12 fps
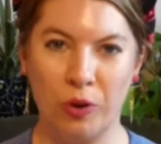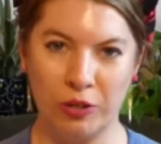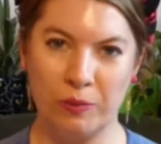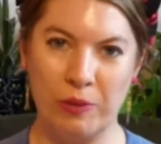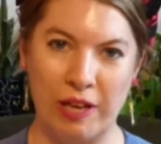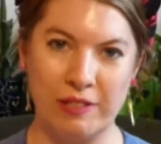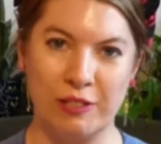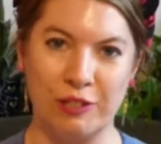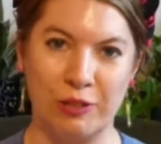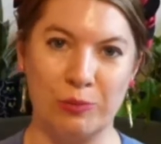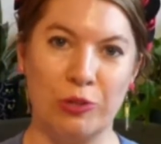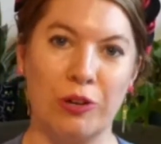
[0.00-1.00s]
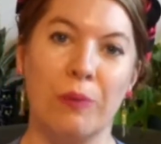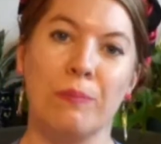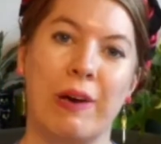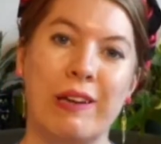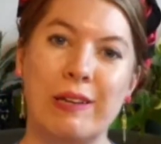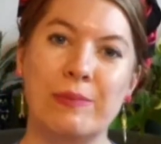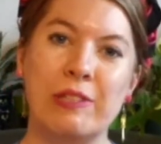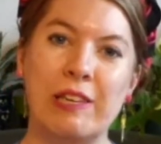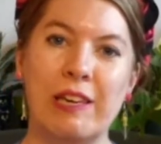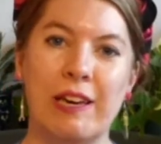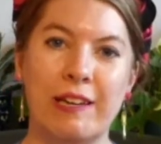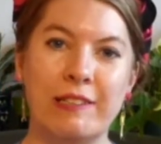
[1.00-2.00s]
welcome to Ask an Armorer. My is
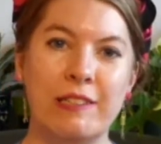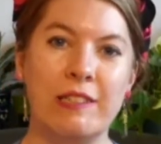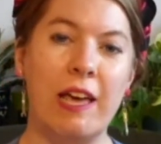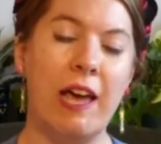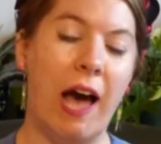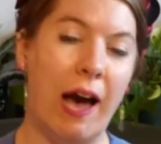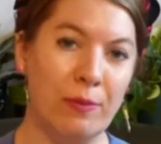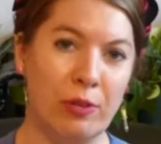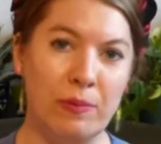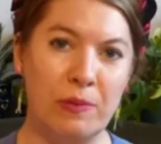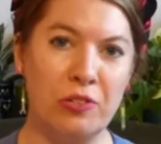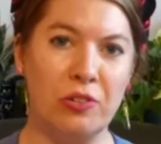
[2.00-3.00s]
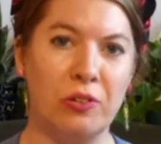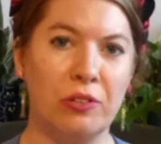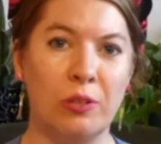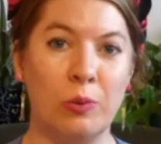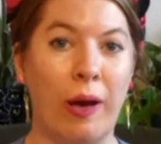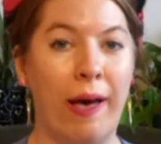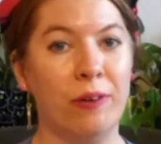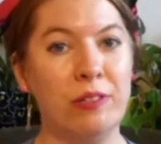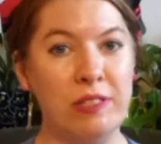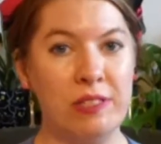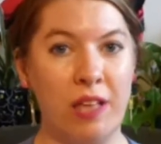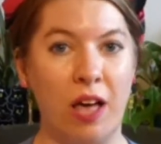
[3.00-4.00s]
Kiah and today I'm going to be showing you how to
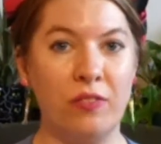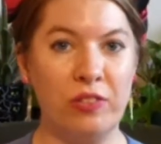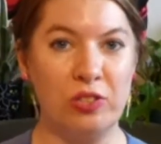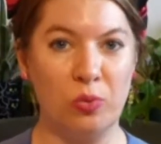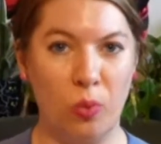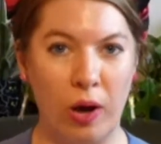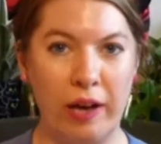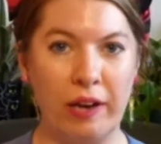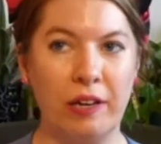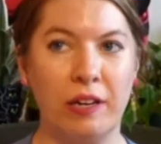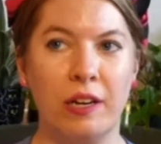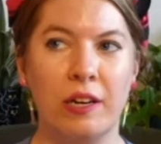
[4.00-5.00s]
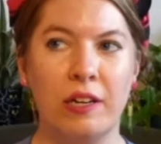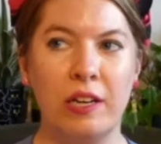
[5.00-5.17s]
salvage a wire